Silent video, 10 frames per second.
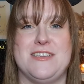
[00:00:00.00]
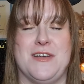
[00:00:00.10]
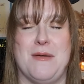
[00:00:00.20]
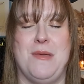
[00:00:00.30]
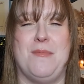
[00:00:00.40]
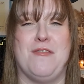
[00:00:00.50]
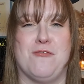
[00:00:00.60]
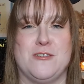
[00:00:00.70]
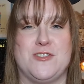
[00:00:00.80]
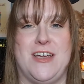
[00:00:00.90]
So it can be a bit
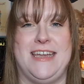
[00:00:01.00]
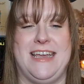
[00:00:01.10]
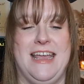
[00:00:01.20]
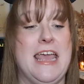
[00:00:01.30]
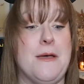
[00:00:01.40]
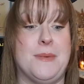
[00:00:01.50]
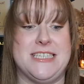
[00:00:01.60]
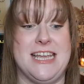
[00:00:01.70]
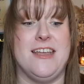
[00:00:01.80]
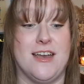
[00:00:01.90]
frustrating,
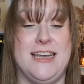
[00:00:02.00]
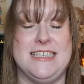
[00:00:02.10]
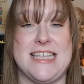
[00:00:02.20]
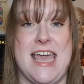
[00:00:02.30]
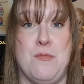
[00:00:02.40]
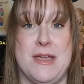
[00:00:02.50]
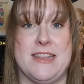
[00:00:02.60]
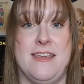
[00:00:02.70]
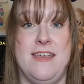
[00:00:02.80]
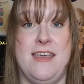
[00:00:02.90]
particularly say with